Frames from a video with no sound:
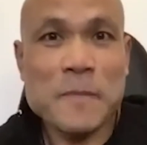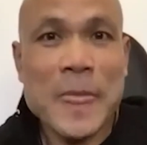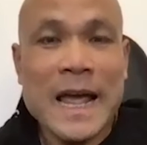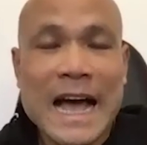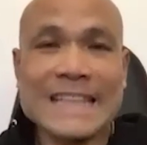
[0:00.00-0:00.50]

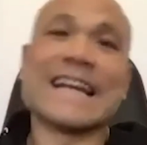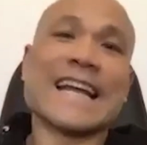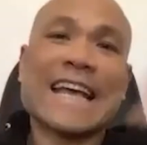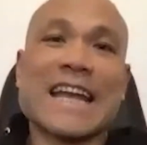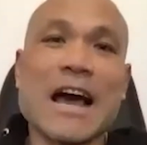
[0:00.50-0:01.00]
and then I
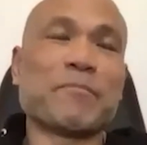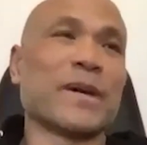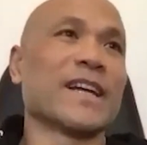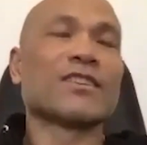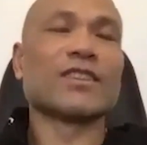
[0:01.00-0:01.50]
get up
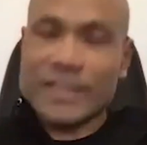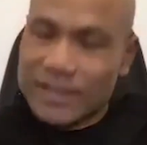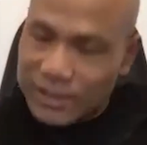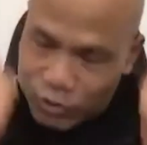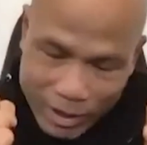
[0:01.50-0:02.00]
and
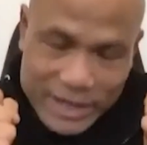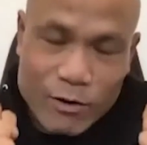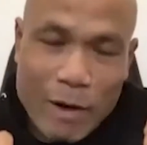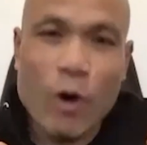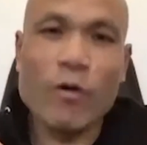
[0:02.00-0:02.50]
try to
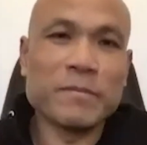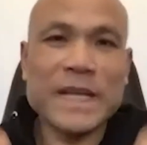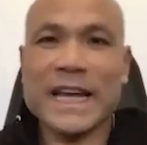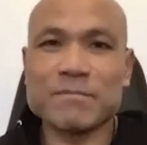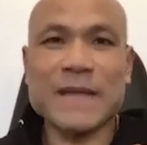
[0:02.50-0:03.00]
grab hold him,
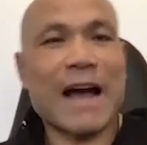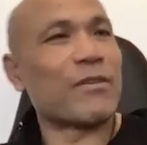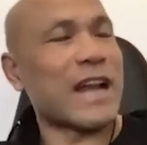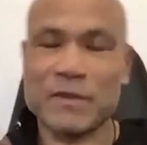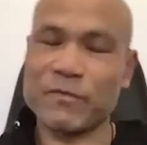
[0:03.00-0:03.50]
take him down,
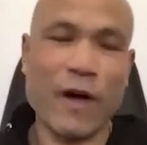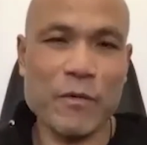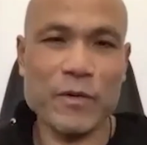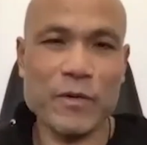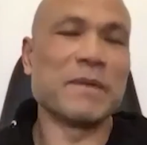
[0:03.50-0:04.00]
and have a fight
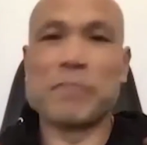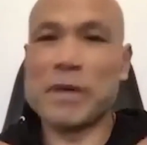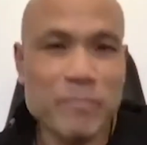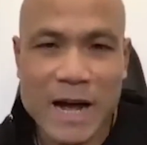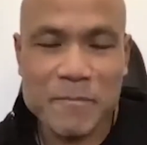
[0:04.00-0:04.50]
with him. He beat
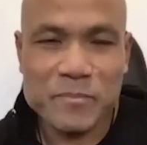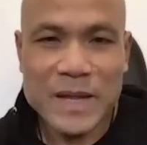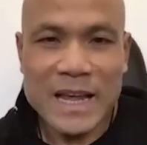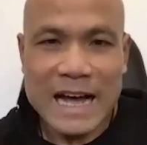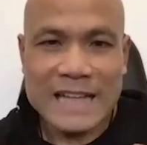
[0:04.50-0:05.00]
me up,
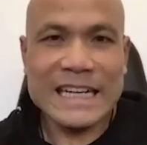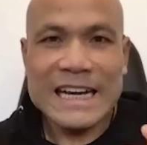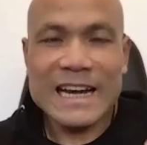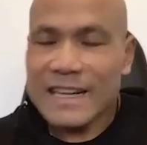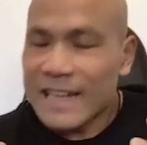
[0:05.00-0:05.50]
and
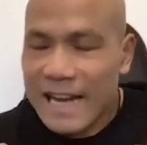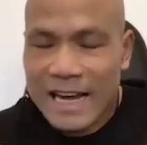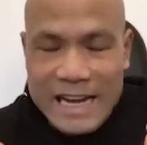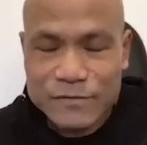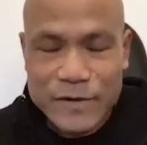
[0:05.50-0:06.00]
then
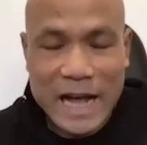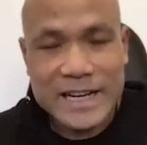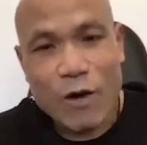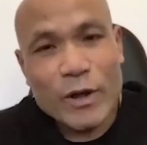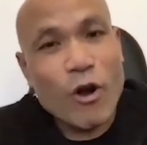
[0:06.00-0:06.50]
next thing I
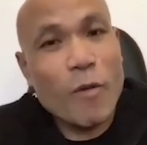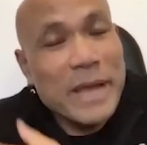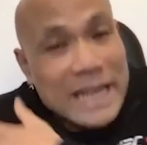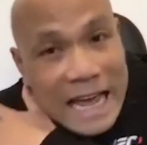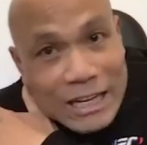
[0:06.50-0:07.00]
know, he got me
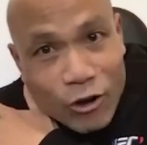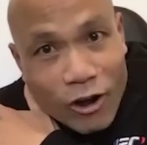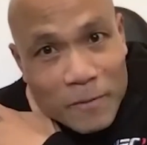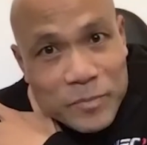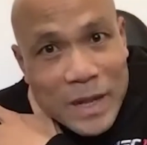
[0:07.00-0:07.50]
in headlock.
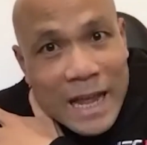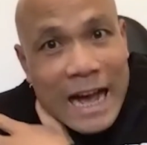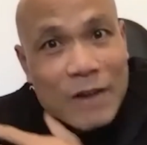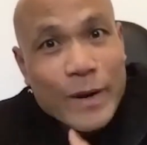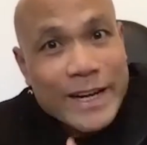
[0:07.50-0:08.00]

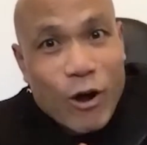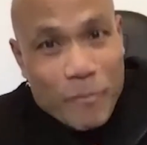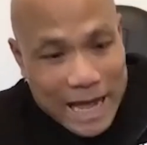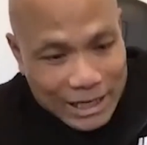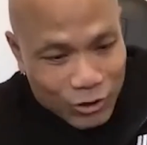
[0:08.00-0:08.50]
And when he got
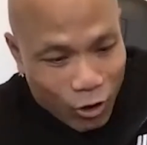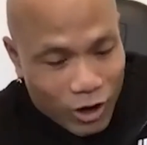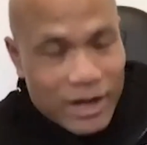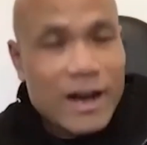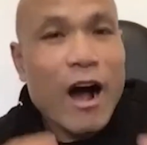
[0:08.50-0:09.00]
me headlock,
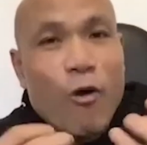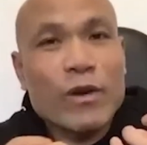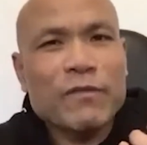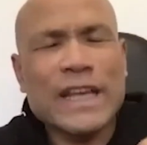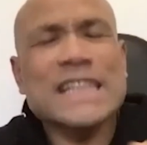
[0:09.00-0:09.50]
only
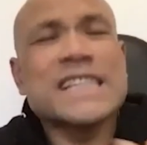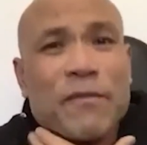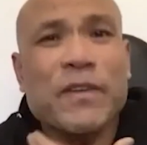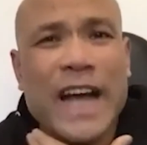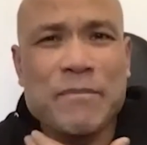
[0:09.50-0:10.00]
he
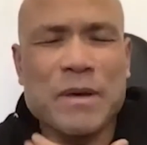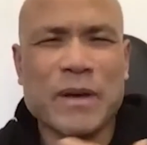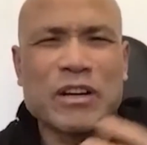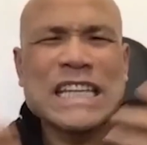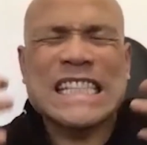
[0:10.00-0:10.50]
suffocated me
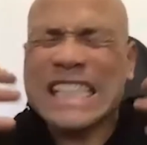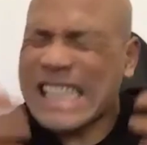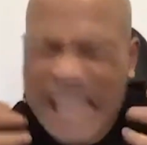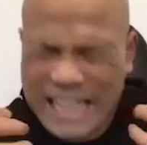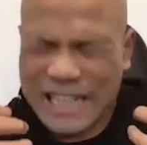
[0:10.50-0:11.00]
because he
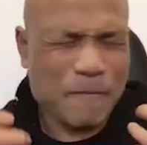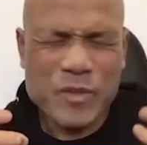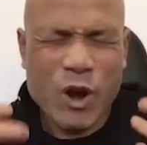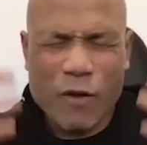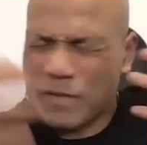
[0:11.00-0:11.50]
stink
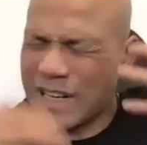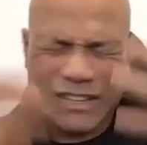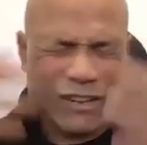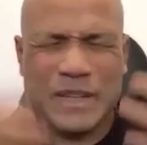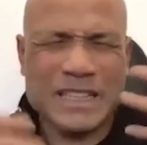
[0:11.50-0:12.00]
of
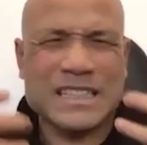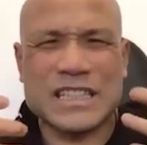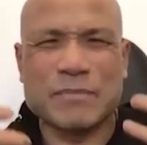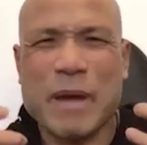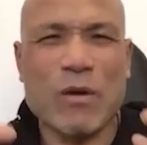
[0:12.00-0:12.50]
the
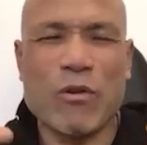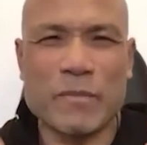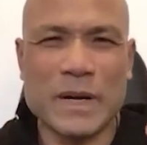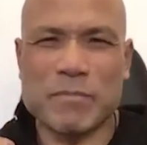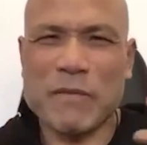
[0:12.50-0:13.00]
smell of
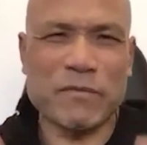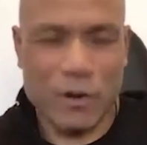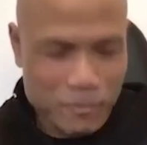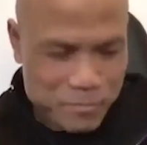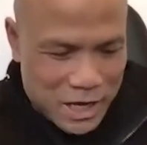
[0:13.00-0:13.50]
the
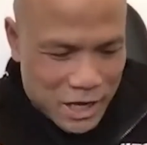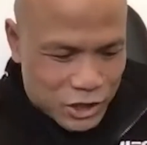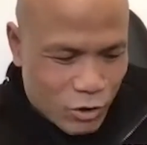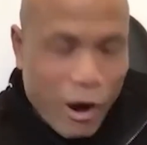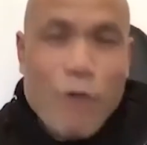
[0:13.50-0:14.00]
buffalo.
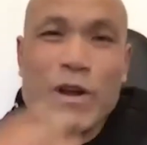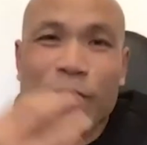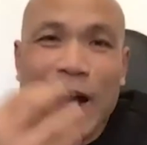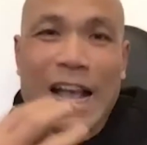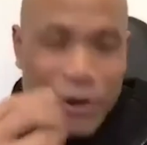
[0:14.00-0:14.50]
So only
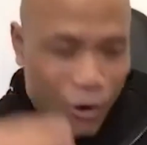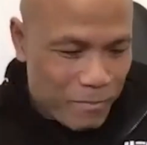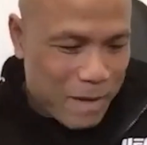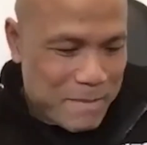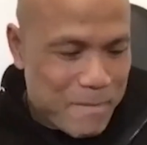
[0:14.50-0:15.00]
thing I got
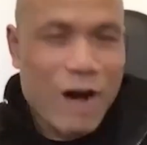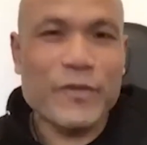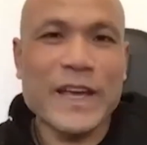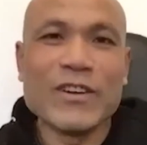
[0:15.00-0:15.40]
my mouth, he